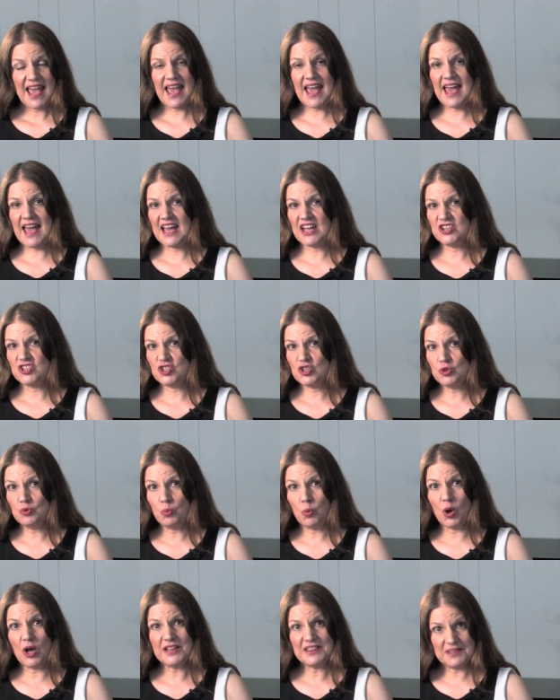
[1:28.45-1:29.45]
and you
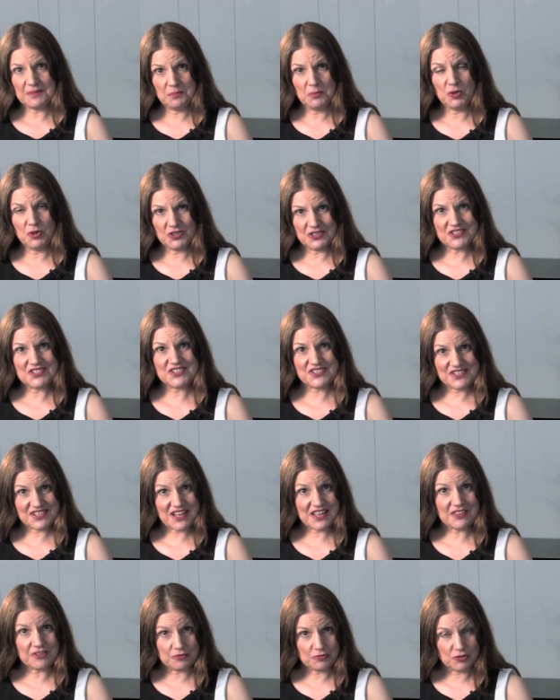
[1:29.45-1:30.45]
want them all to
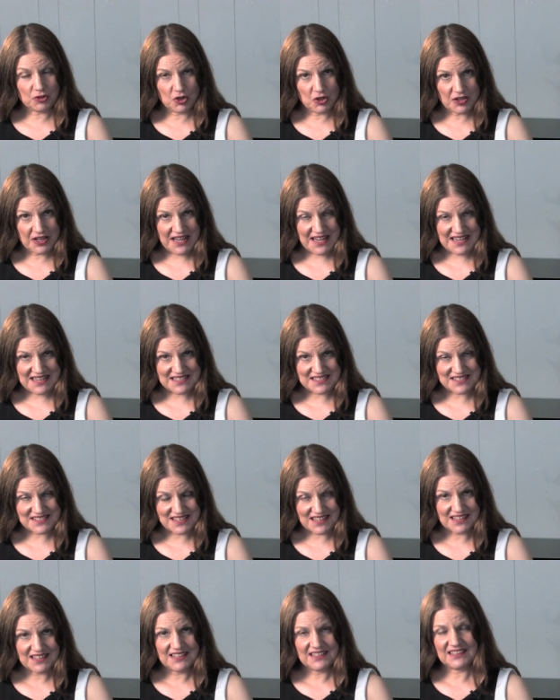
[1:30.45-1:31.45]
say the wrong answer.